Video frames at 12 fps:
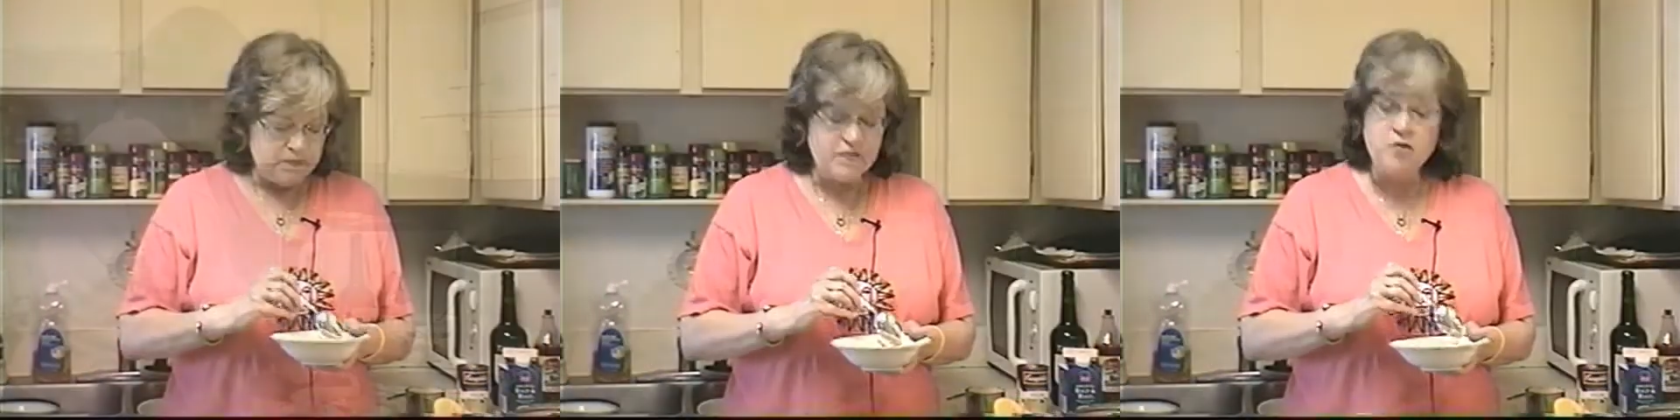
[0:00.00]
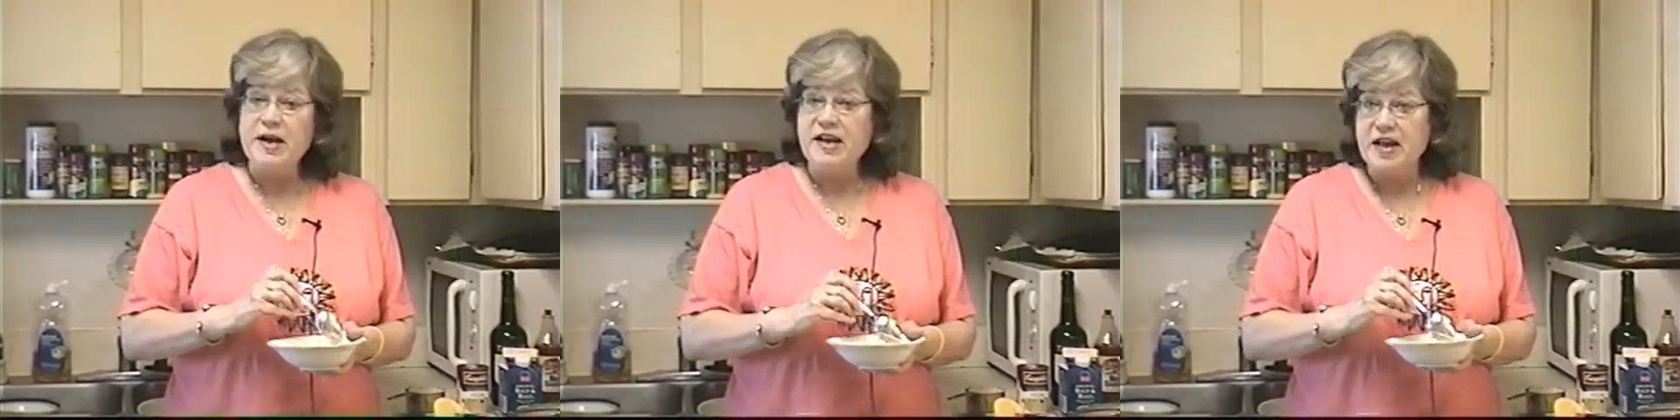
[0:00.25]

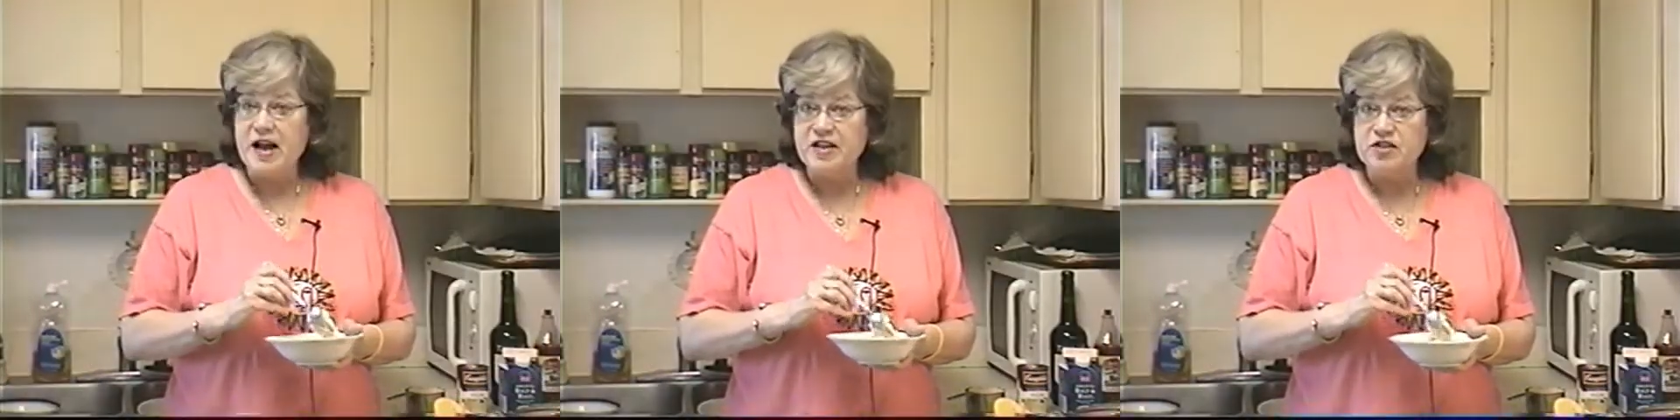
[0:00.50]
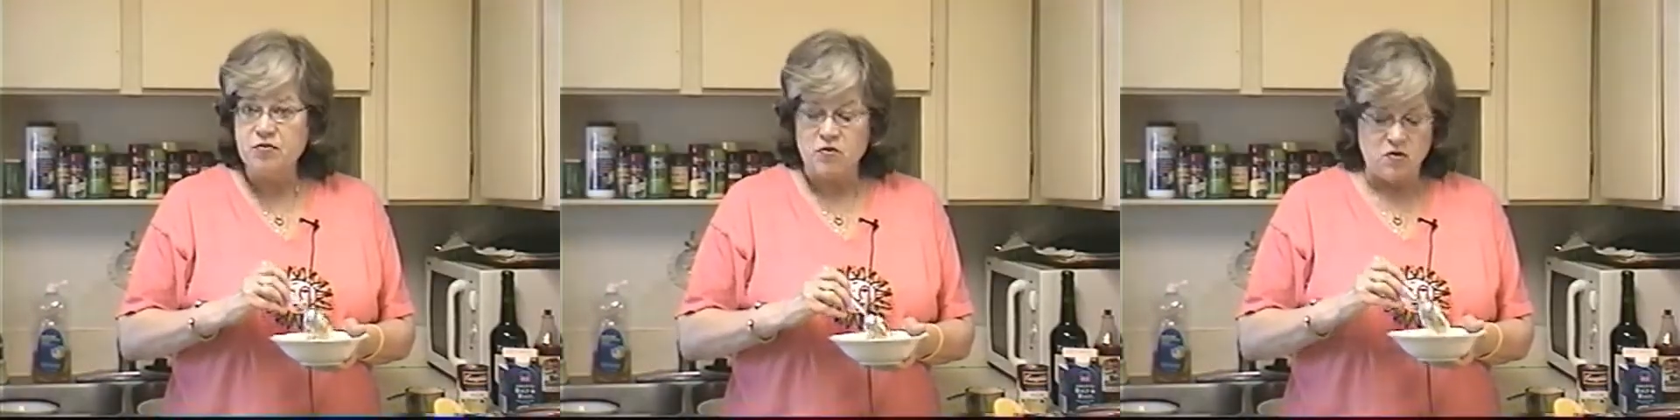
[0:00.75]
For my
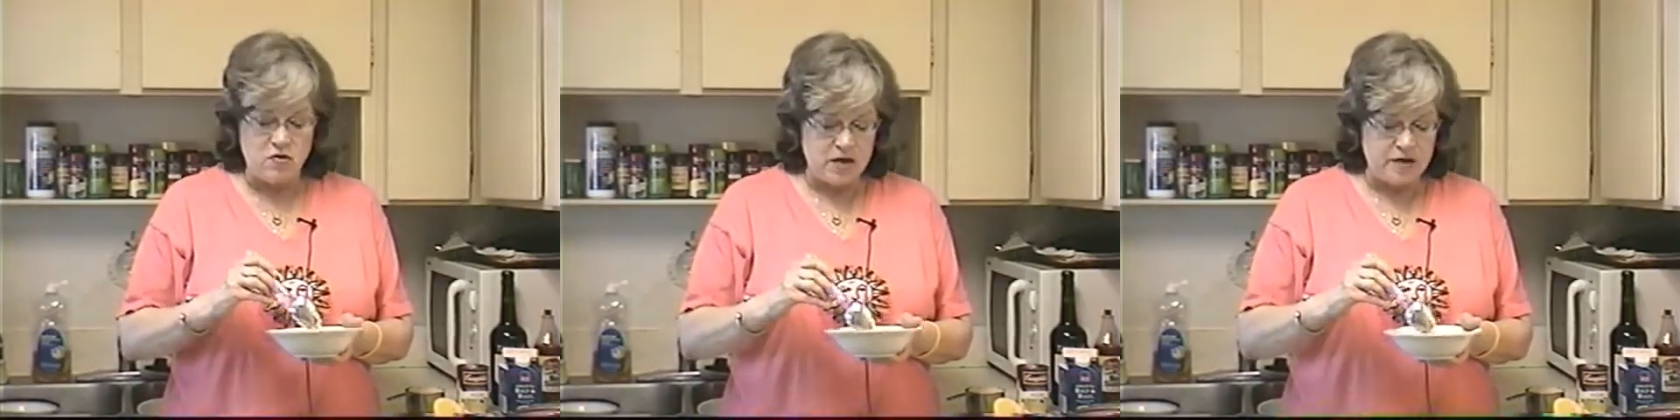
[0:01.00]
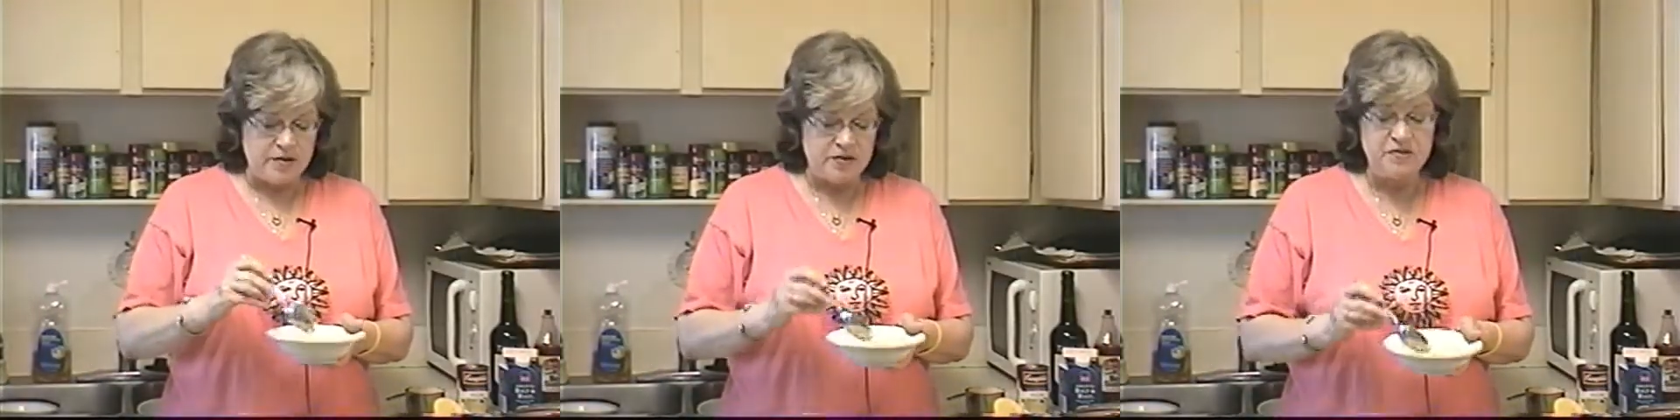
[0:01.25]
casserole,
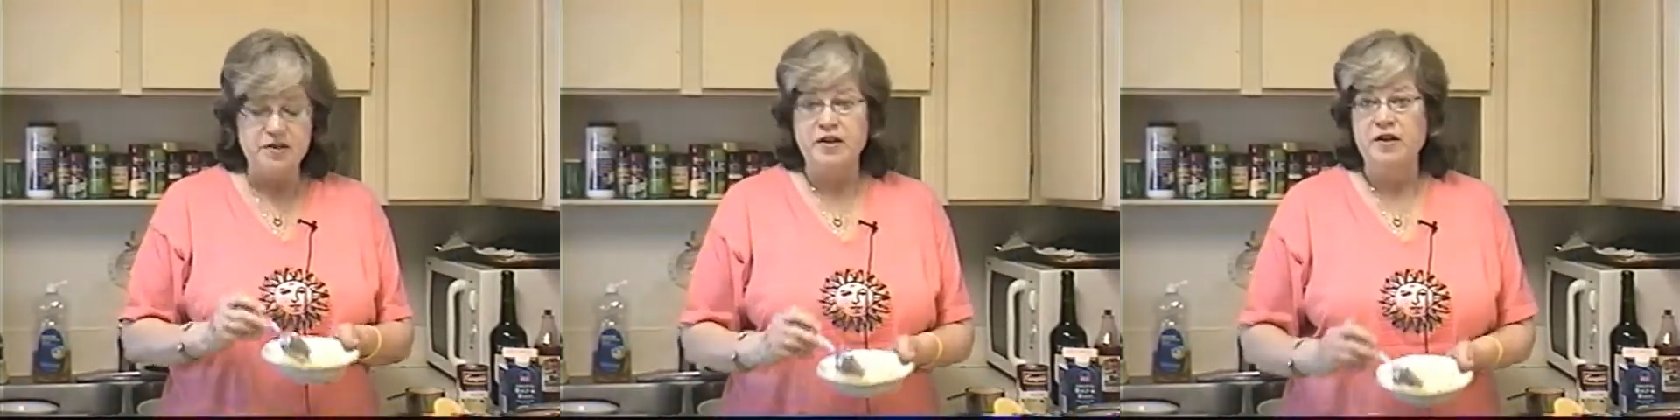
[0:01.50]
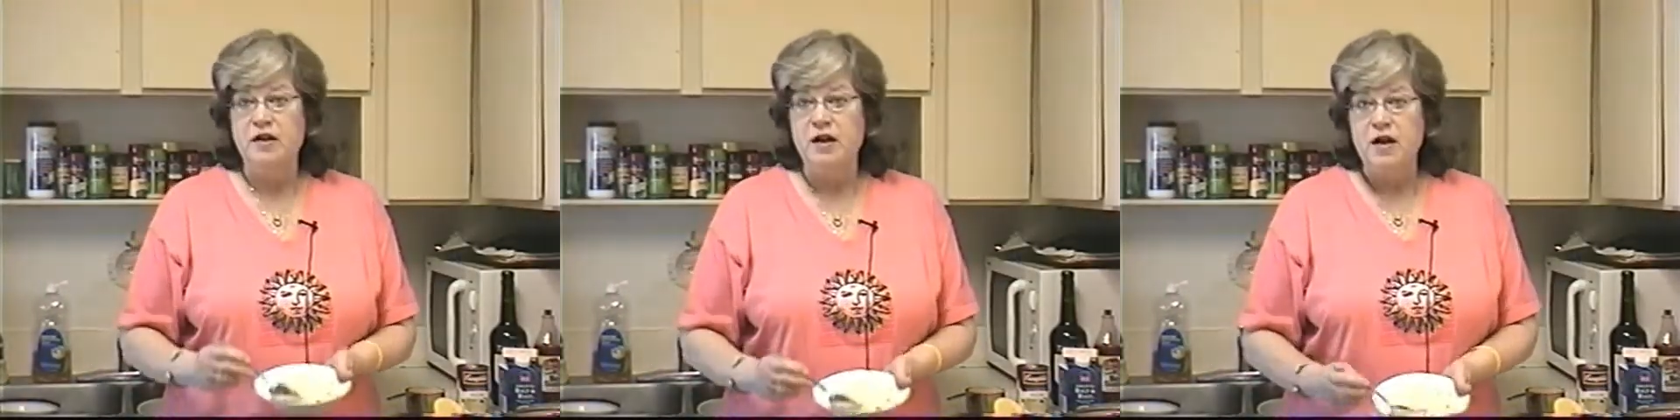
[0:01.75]
I'm
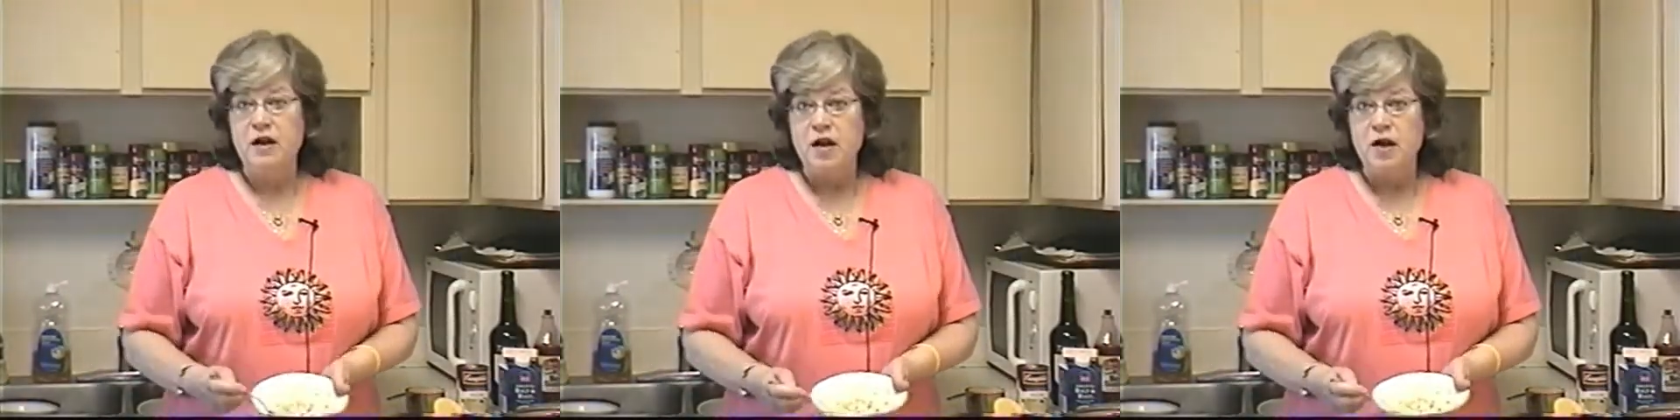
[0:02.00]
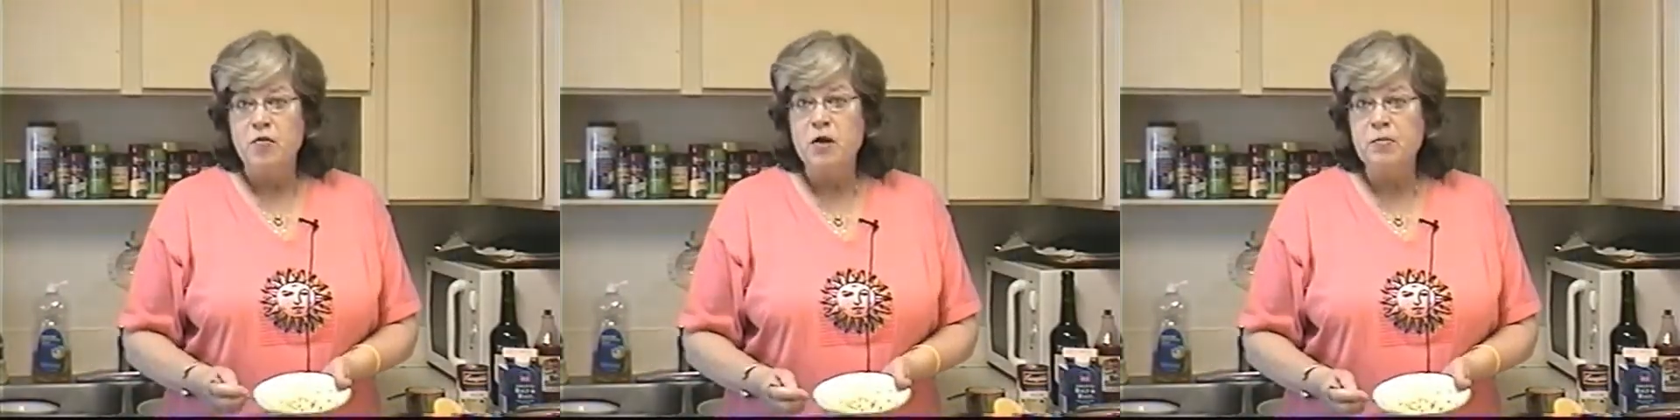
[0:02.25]
using
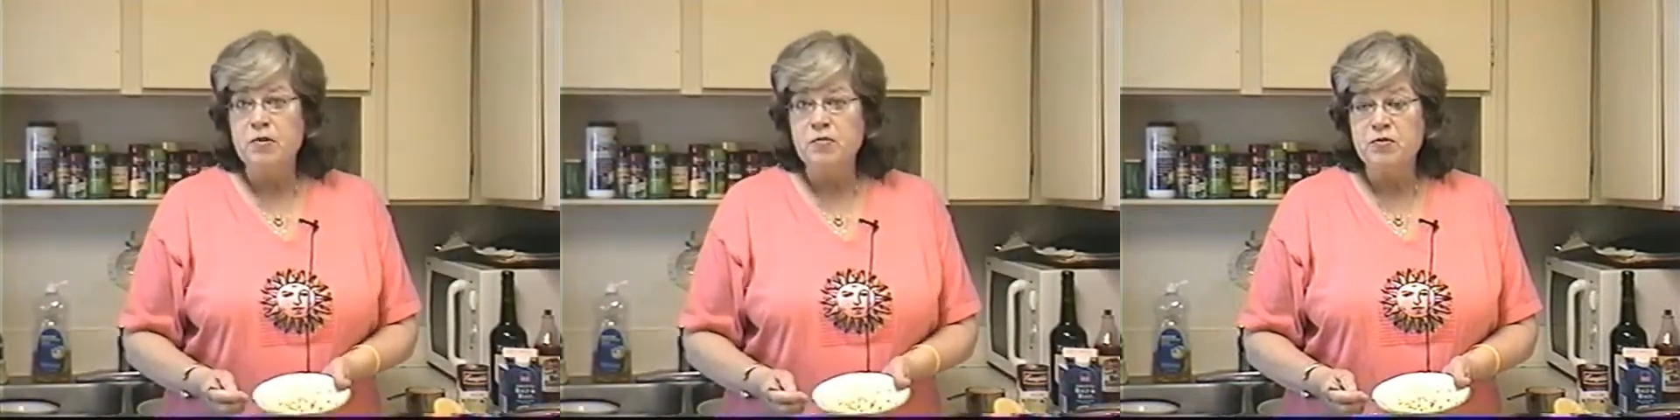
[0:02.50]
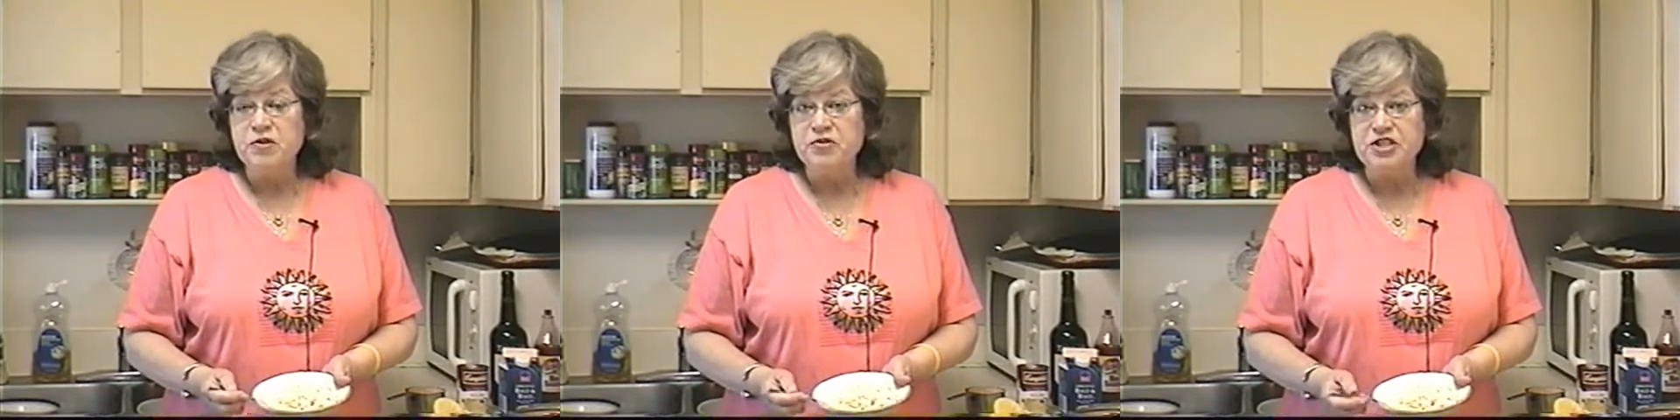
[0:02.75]
crumbled
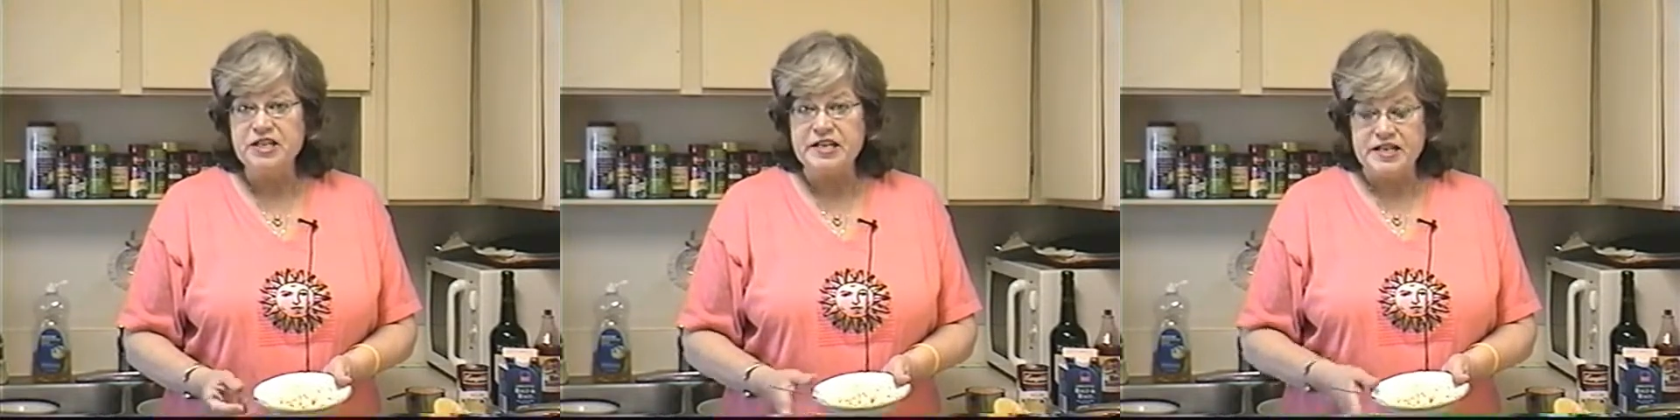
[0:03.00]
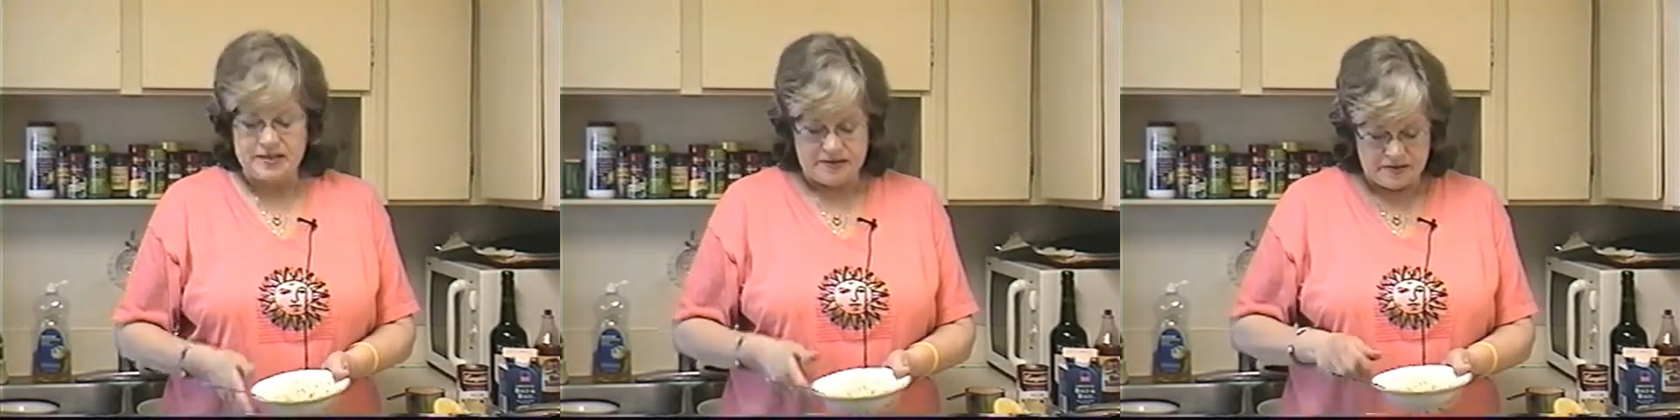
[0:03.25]
blue
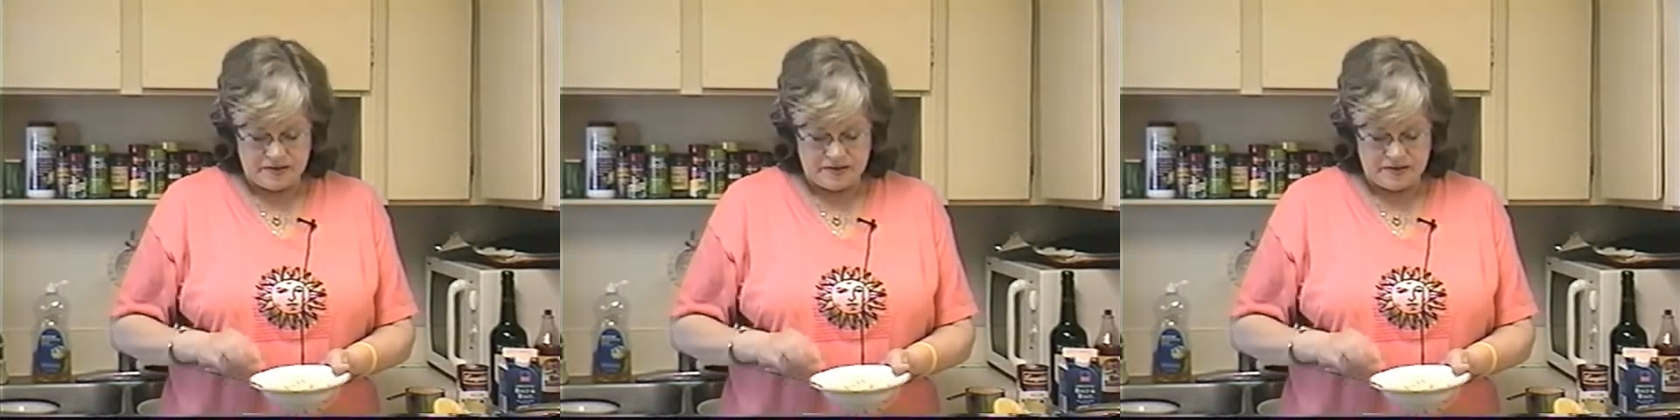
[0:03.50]
cheese.